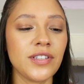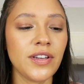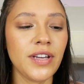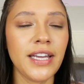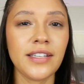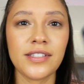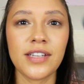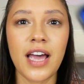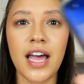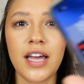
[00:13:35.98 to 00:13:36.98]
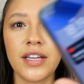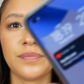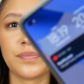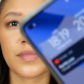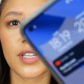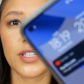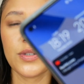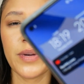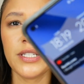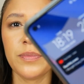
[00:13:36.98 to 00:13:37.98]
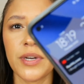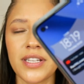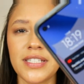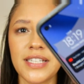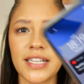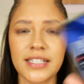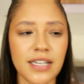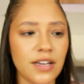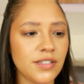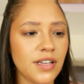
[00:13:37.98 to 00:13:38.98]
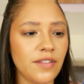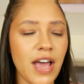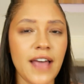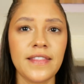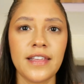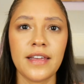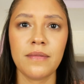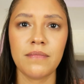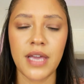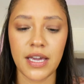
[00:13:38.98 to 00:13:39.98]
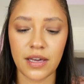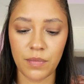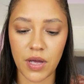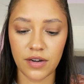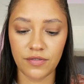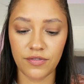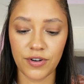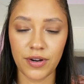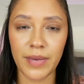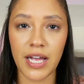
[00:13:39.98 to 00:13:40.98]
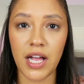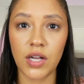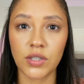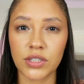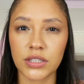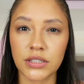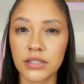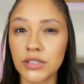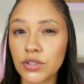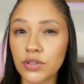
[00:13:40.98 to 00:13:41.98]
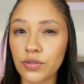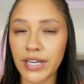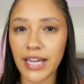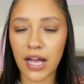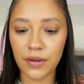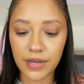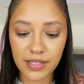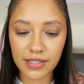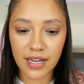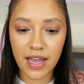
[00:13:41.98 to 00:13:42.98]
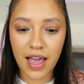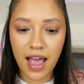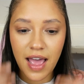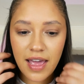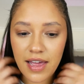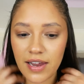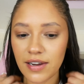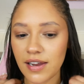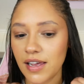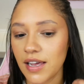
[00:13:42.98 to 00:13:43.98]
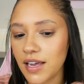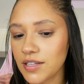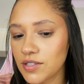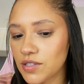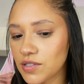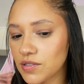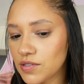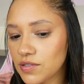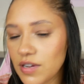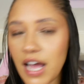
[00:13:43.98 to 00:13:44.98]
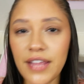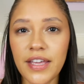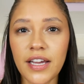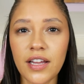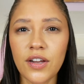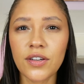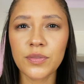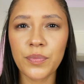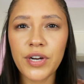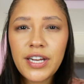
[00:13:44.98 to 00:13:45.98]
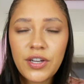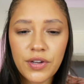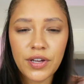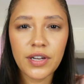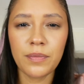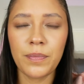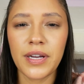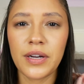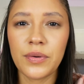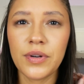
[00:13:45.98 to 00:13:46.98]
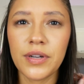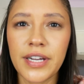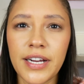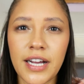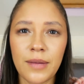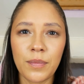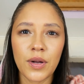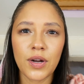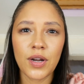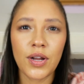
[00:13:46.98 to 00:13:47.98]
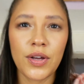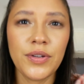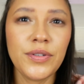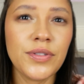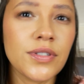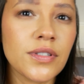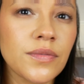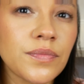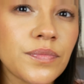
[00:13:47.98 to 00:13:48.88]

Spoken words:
So it's 6:20 now, so I've had the makeup on for about 3 hours, and I think it looks pretty good, but looking up close